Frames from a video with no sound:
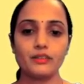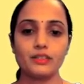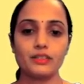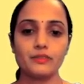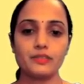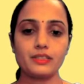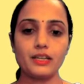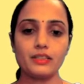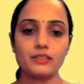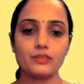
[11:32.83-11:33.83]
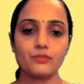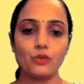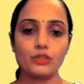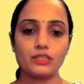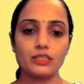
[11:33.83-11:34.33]
Gives us
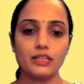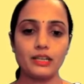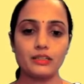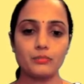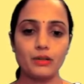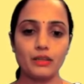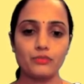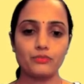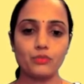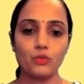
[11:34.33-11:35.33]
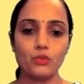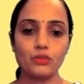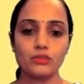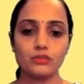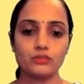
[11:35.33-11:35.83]
48 by
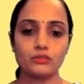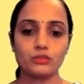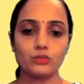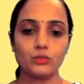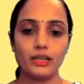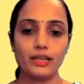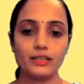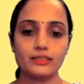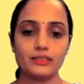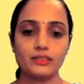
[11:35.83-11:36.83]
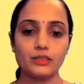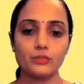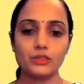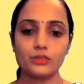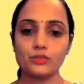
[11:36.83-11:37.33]
4. So x is
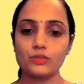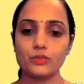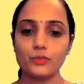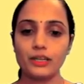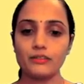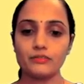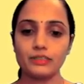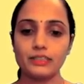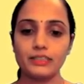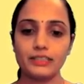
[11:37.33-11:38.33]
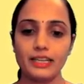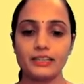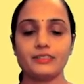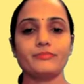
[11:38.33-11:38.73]
equal to 12 again.